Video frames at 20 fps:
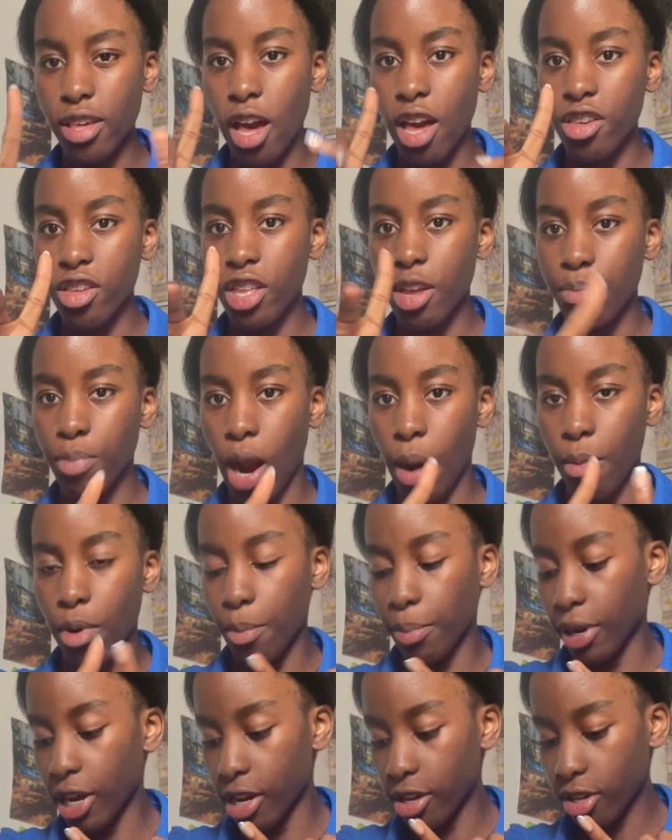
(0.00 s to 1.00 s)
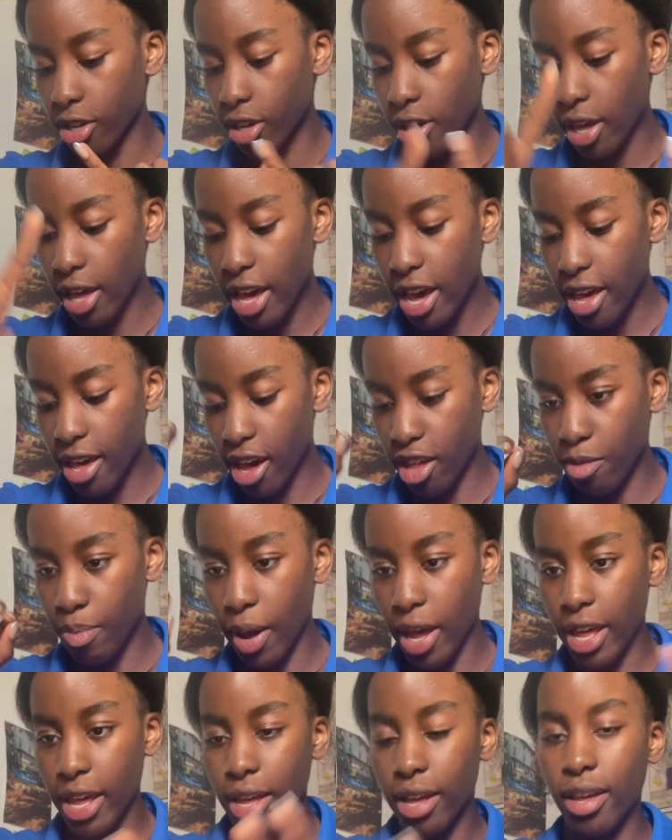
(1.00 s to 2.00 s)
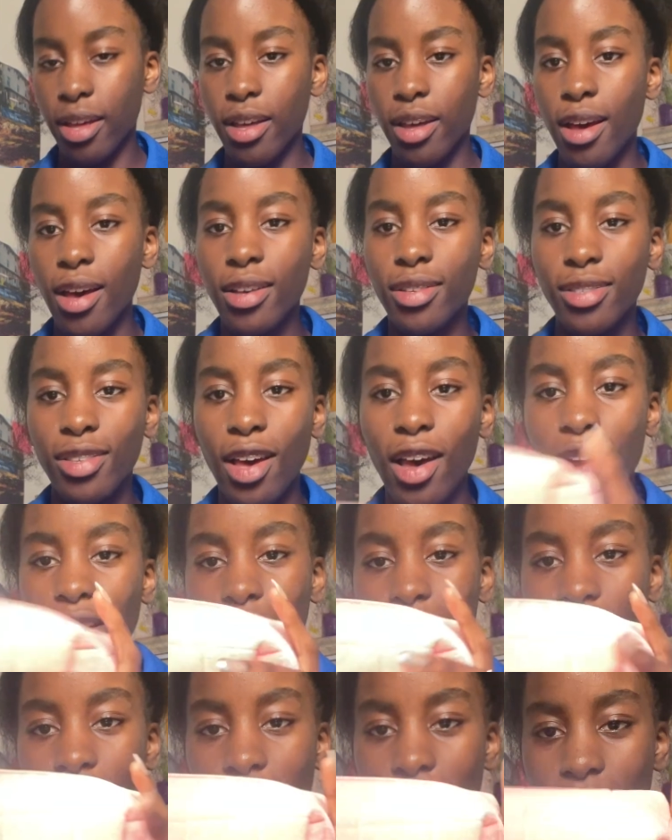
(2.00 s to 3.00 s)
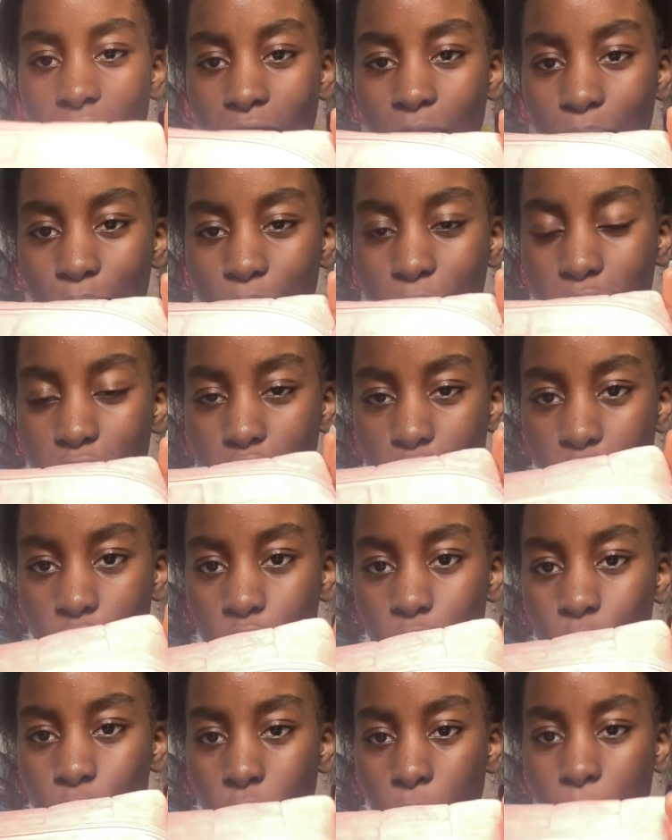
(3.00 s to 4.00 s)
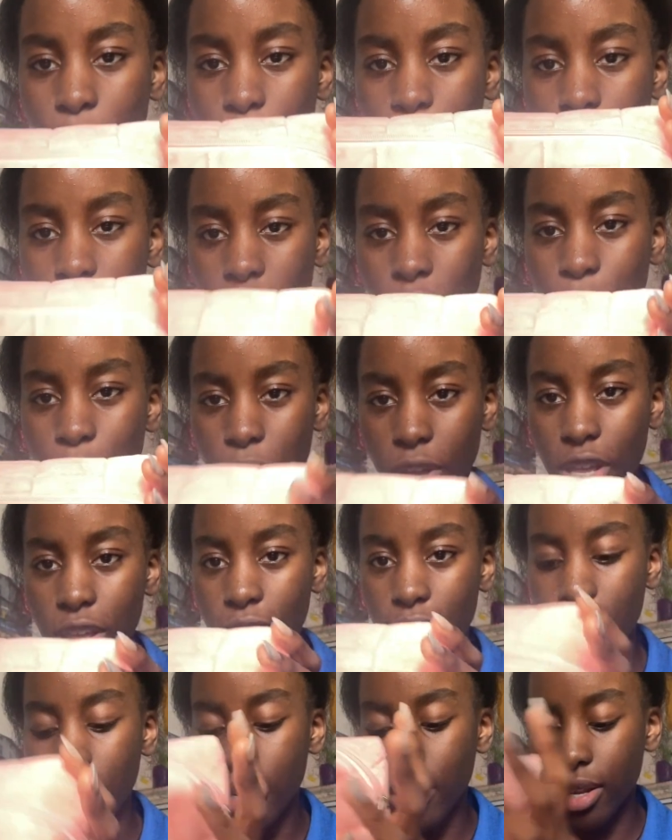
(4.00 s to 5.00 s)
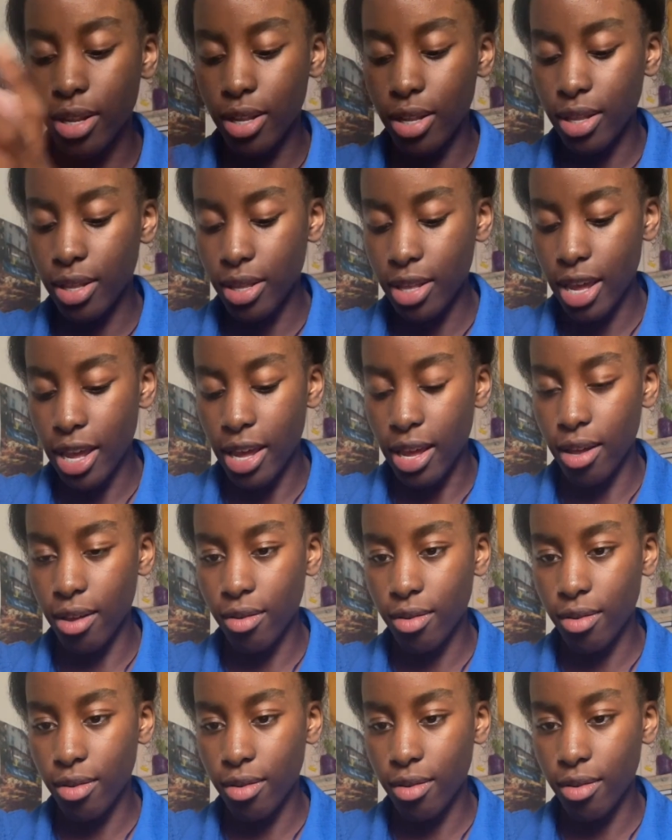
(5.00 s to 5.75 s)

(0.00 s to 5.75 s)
I just need primer and blush, that's about it. So let me show you what I'm gonna put in here.